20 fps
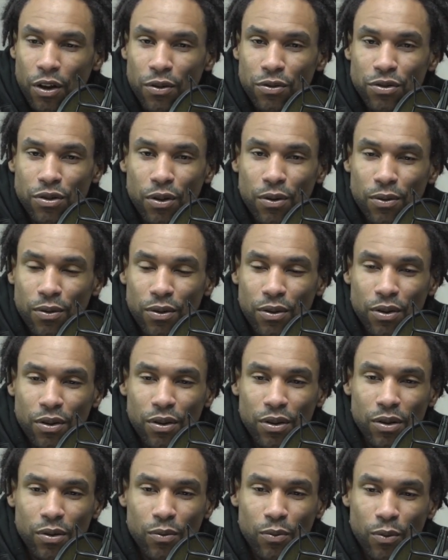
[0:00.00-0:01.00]
So
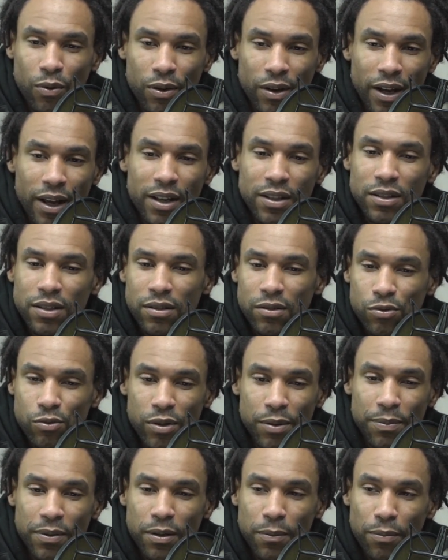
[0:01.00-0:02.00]
when us
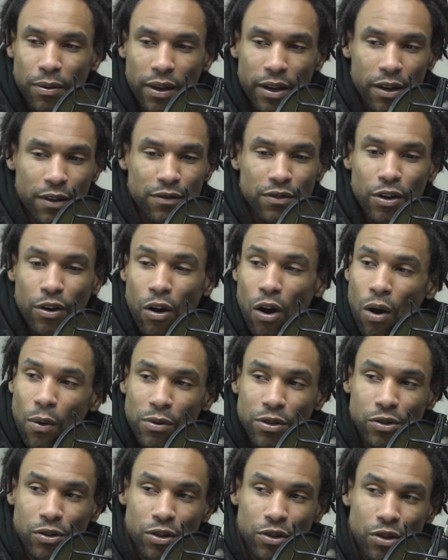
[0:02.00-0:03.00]
sweeping the playoffs, they're
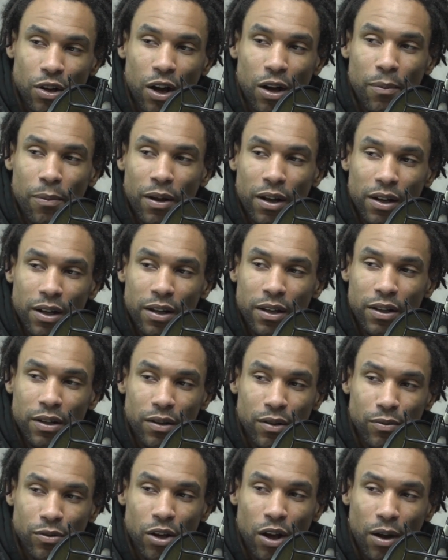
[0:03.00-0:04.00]
always going to talk about
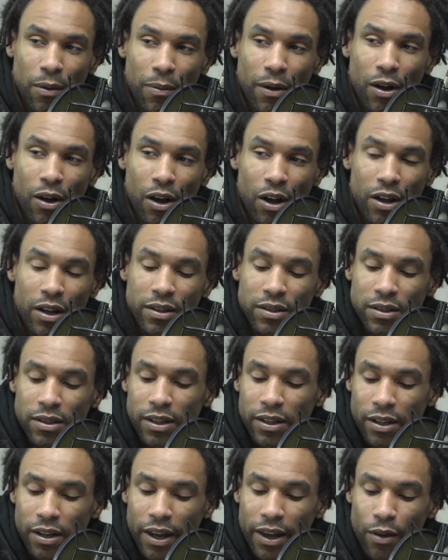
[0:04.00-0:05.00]
us
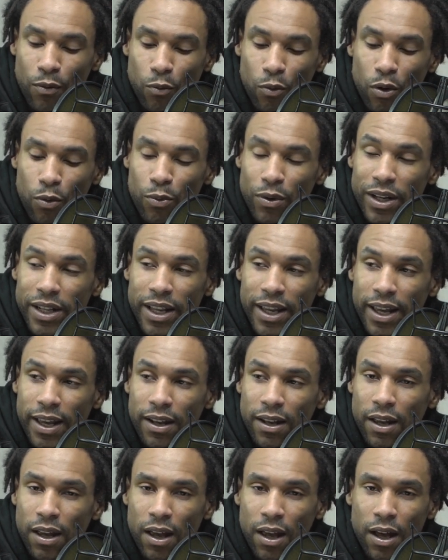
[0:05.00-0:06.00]
and what we
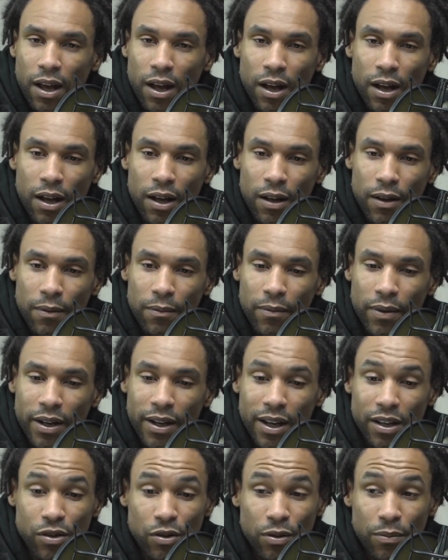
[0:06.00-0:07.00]
did, and
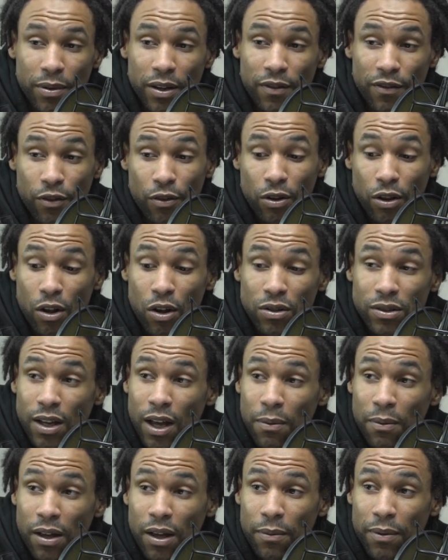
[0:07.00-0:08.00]
that's going to be for a long
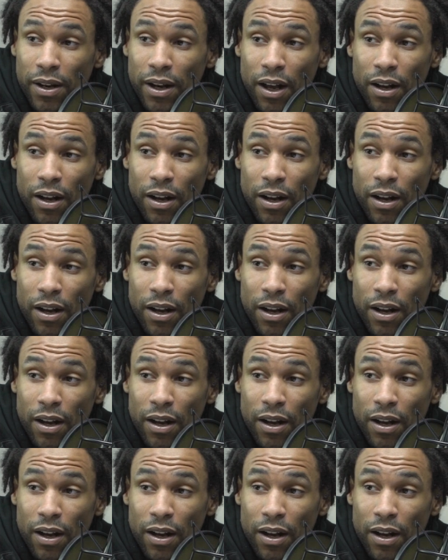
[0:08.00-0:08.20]
time coming.